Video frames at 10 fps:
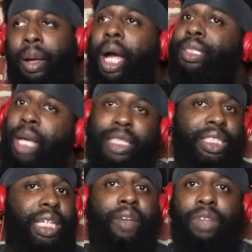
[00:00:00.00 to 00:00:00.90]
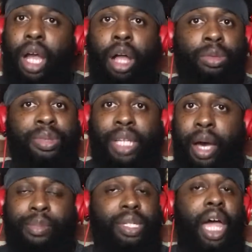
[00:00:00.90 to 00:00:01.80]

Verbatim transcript: I, I just have to call them zombies.